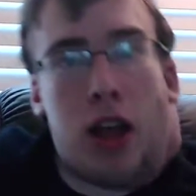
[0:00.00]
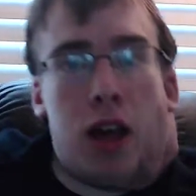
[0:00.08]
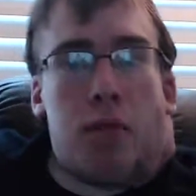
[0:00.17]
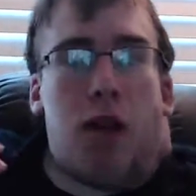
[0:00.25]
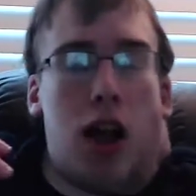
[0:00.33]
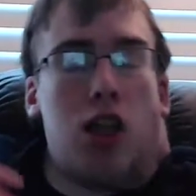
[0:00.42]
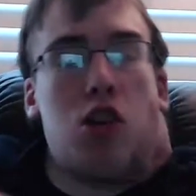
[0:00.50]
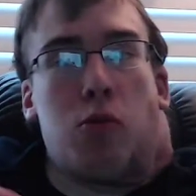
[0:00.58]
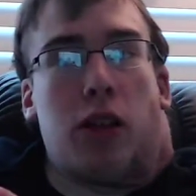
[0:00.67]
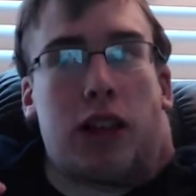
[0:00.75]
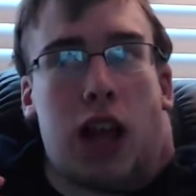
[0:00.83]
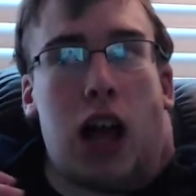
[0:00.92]
Mind you,
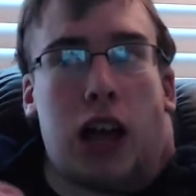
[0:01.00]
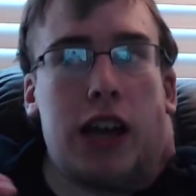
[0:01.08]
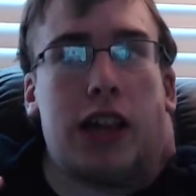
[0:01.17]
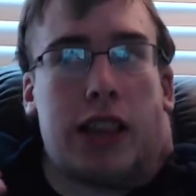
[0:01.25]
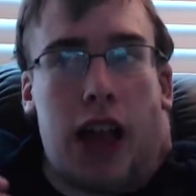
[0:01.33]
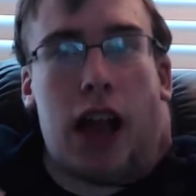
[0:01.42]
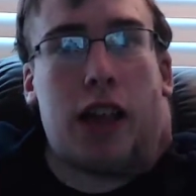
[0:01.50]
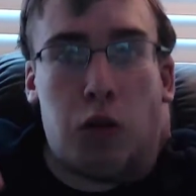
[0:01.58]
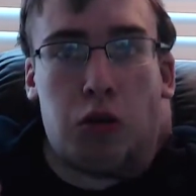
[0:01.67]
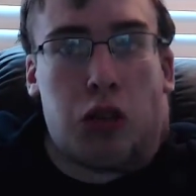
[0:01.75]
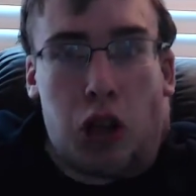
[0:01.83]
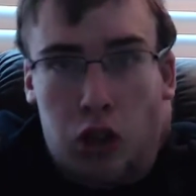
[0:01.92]
when Sake said he
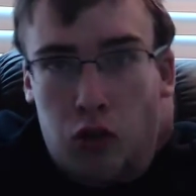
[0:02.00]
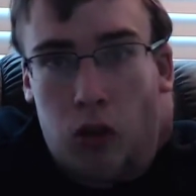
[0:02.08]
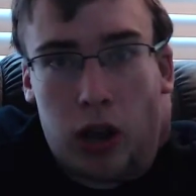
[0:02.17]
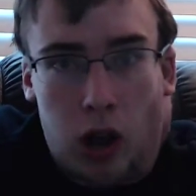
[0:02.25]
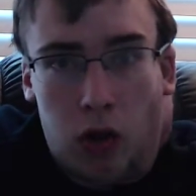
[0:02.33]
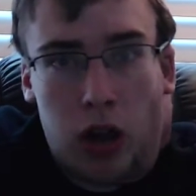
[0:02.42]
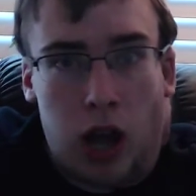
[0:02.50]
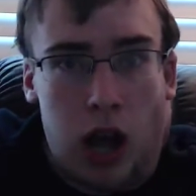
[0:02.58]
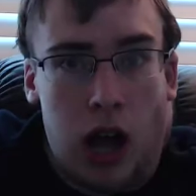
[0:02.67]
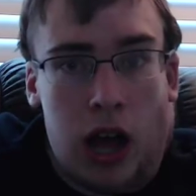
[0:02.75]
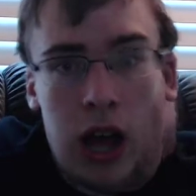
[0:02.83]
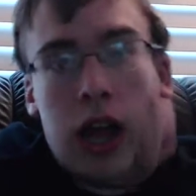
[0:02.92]
wants to destroy
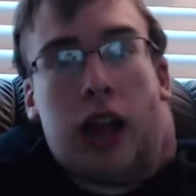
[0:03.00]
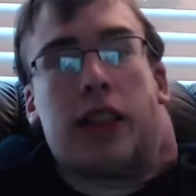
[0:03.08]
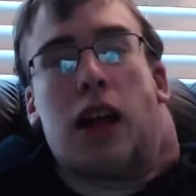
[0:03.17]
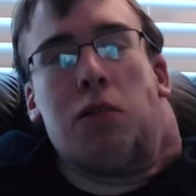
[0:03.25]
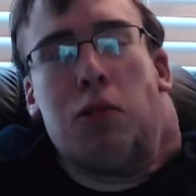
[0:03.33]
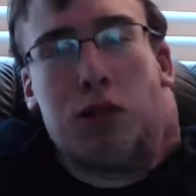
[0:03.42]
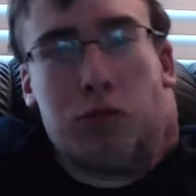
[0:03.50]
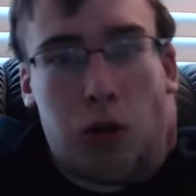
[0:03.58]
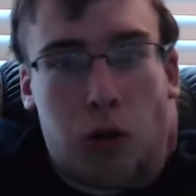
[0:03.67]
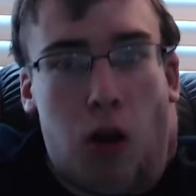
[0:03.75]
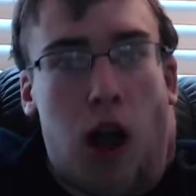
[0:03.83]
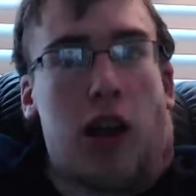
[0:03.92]
Konoha, that would
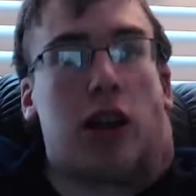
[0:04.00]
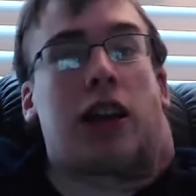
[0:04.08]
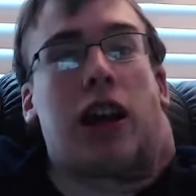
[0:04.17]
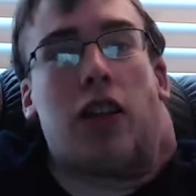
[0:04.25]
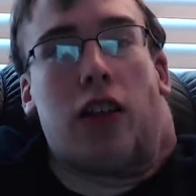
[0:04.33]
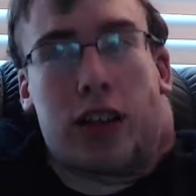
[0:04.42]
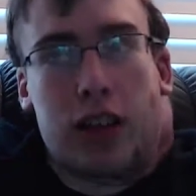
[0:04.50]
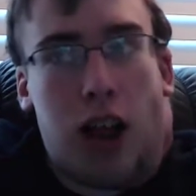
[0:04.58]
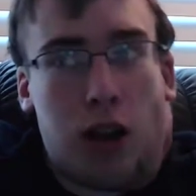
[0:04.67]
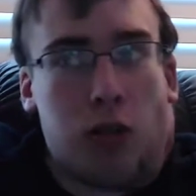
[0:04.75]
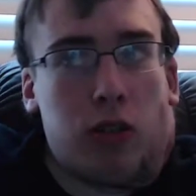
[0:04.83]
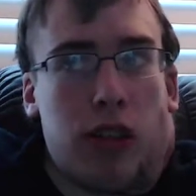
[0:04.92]
require killing
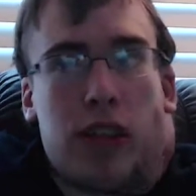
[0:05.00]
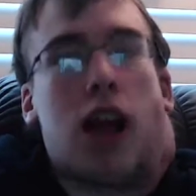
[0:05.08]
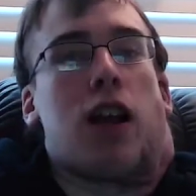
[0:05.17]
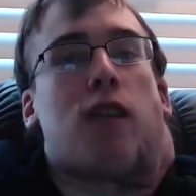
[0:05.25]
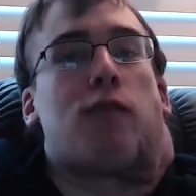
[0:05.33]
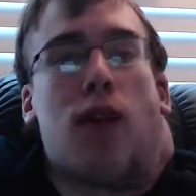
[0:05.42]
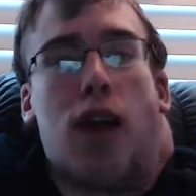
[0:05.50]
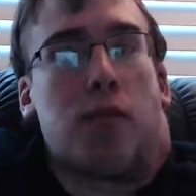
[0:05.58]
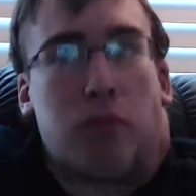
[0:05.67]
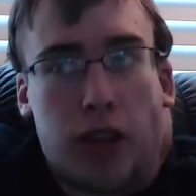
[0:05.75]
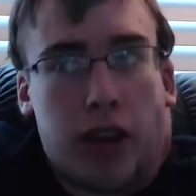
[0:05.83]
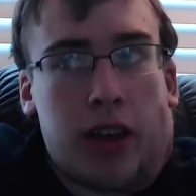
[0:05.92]
Sakura's entire
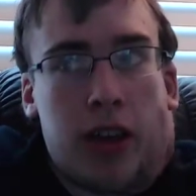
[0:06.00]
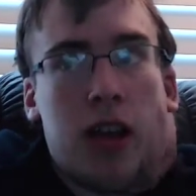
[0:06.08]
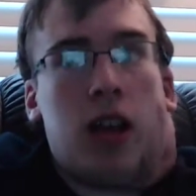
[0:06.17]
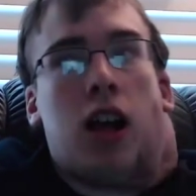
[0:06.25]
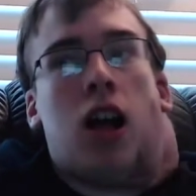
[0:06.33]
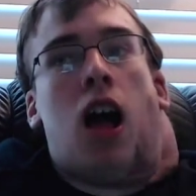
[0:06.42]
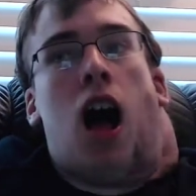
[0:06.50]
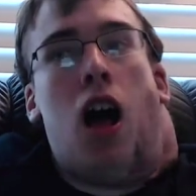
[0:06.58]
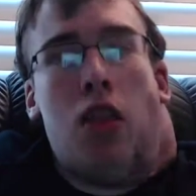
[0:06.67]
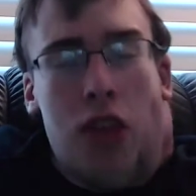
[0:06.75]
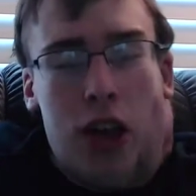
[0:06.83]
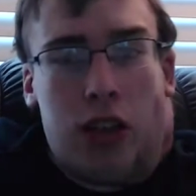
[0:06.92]
family.
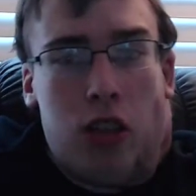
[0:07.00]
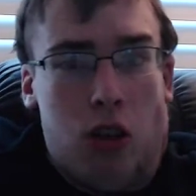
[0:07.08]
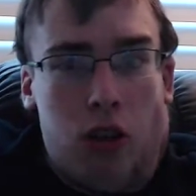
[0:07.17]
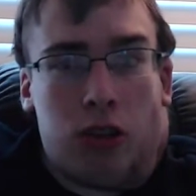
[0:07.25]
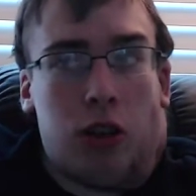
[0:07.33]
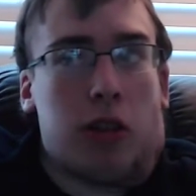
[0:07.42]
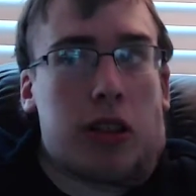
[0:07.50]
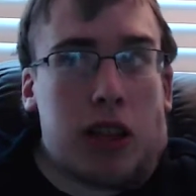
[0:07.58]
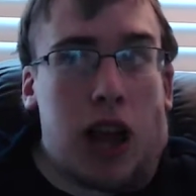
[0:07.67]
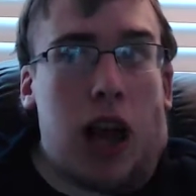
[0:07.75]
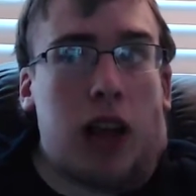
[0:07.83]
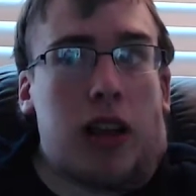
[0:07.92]
Unlike Naruto and
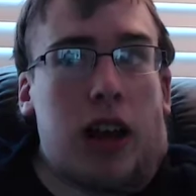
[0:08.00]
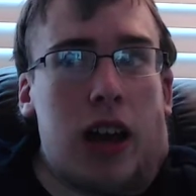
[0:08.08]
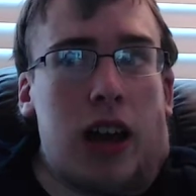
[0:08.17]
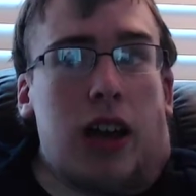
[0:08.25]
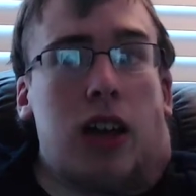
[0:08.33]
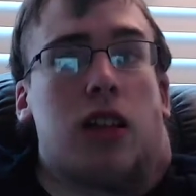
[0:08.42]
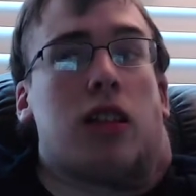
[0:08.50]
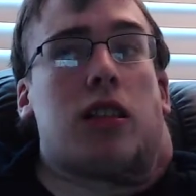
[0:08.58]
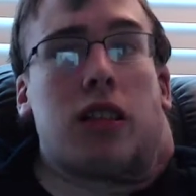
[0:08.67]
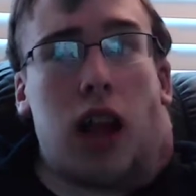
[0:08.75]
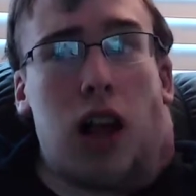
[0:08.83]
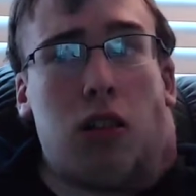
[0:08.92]
Sasuke,
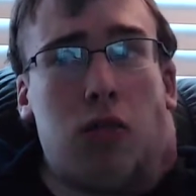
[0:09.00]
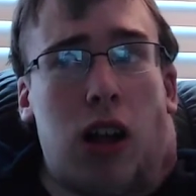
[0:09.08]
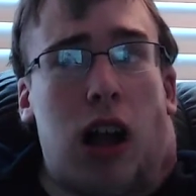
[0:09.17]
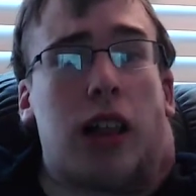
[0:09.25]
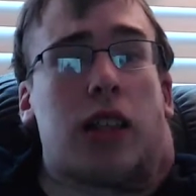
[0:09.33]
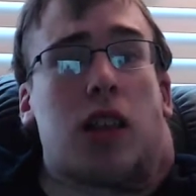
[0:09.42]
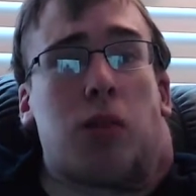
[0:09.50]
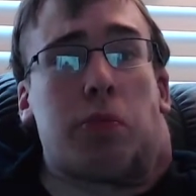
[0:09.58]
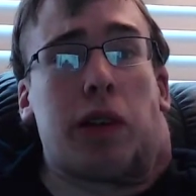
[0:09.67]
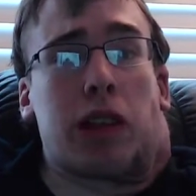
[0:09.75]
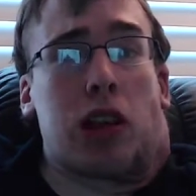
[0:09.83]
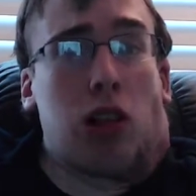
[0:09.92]
Sakura has
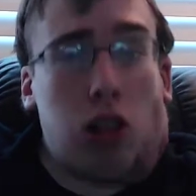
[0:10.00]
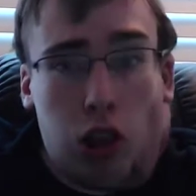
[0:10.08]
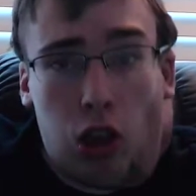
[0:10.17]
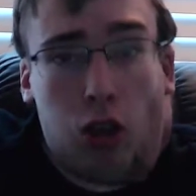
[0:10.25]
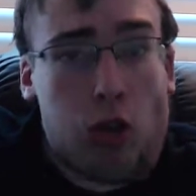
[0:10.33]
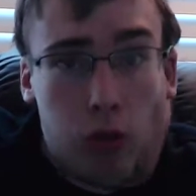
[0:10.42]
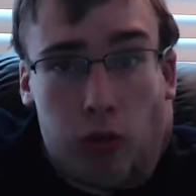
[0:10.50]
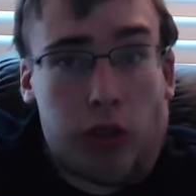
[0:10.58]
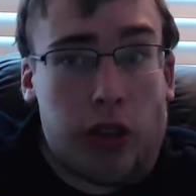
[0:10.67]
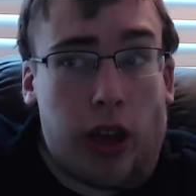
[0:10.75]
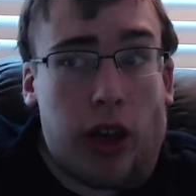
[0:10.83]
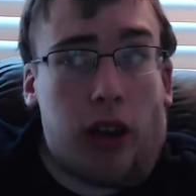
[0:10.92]
something to lose
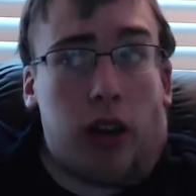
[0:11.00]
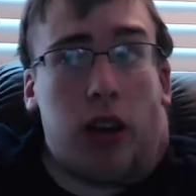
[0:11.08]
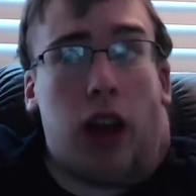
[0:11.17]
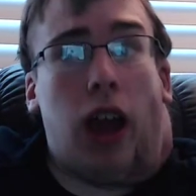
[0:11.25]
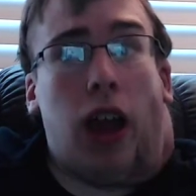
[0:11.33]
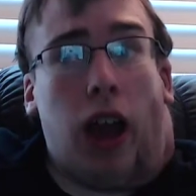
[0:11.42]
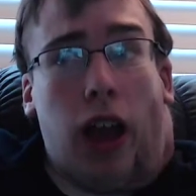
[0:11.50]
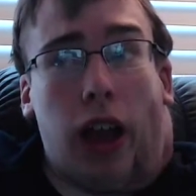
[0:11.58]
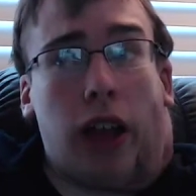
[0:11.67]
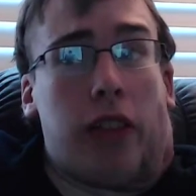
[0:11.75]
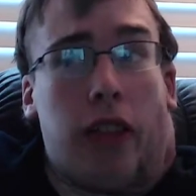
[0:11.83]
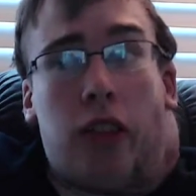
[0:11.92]
in, in,
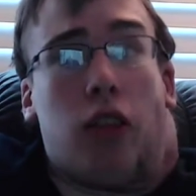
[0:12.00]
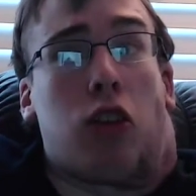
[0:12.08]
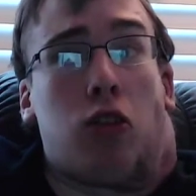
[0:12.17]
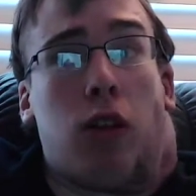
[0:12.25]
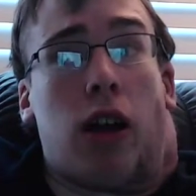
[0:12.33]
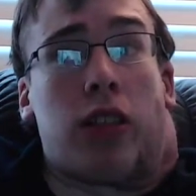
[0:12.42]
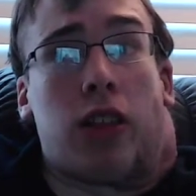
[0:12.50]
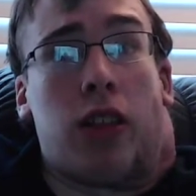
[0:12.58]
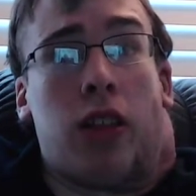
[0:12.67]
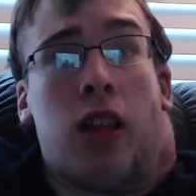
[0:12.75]
in this situation.